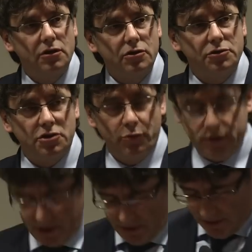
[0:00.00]

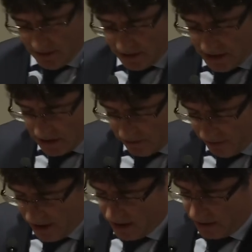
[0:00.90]
contributing
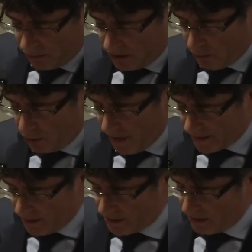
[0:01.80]
decisively to
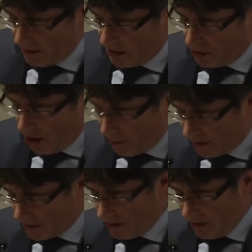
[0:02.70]
democratic,
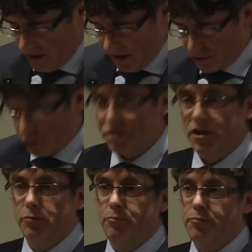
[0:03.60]
economic, and
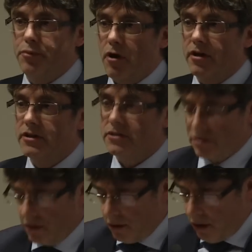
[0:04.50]
social
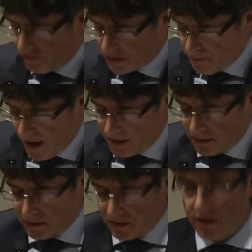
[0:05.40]
progress of
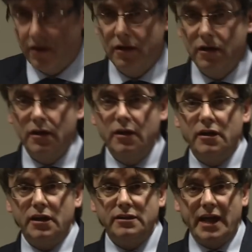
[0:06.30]
Spain.
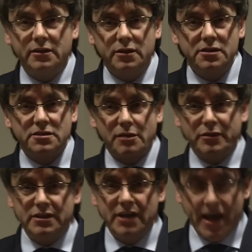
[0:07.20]
In
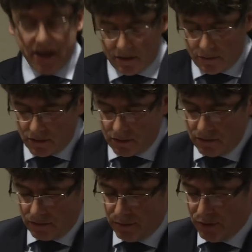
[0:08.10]
1978,
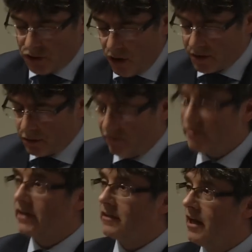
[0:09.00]
the majority of
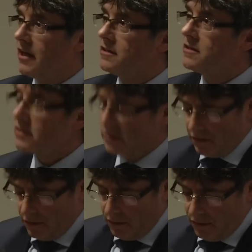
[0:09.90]
Catalans
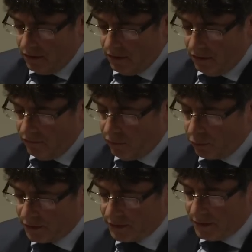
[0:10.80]

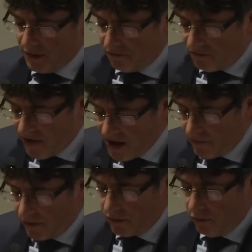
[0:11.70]
voted in
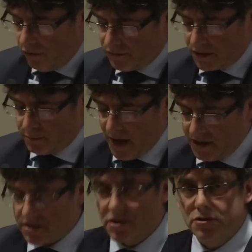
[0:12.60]
favor of the
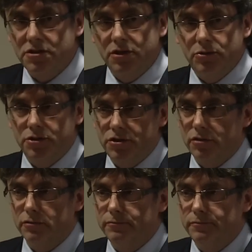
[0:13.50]
Spanish Constitution,